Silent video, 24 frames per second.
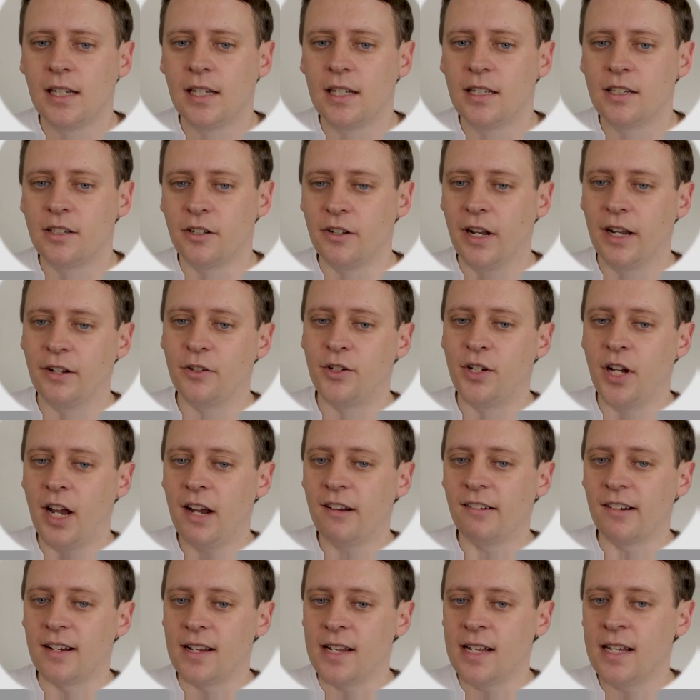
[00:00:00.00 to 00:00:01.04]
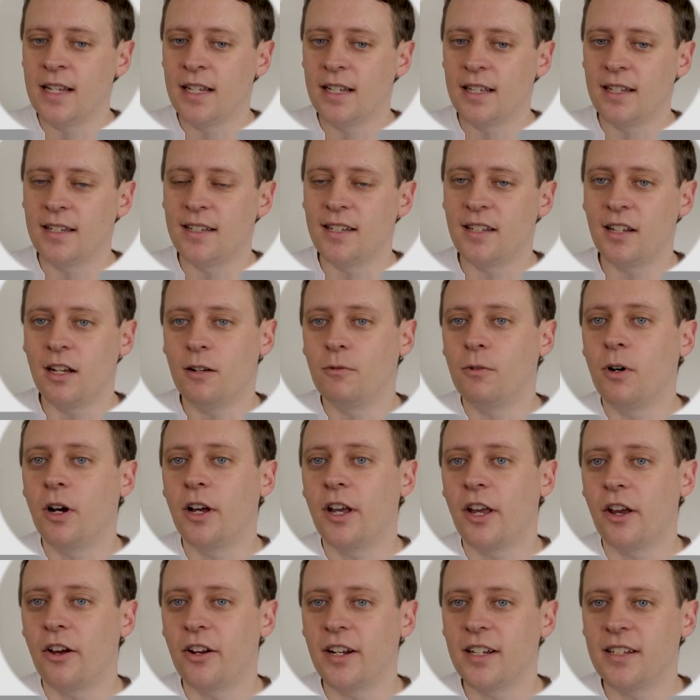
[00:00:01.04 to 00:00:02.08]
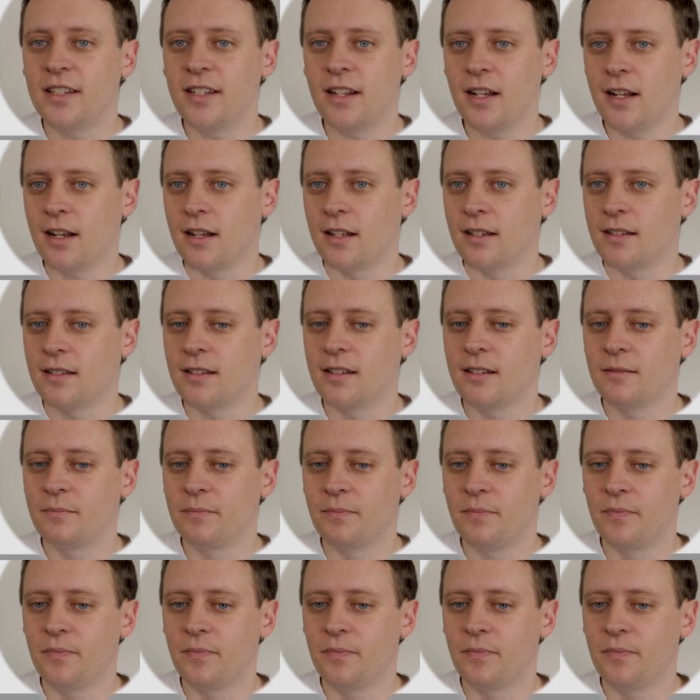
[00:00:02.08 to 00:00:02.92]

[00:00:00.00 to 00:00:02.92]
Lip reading: So now Jerry can start working on his task.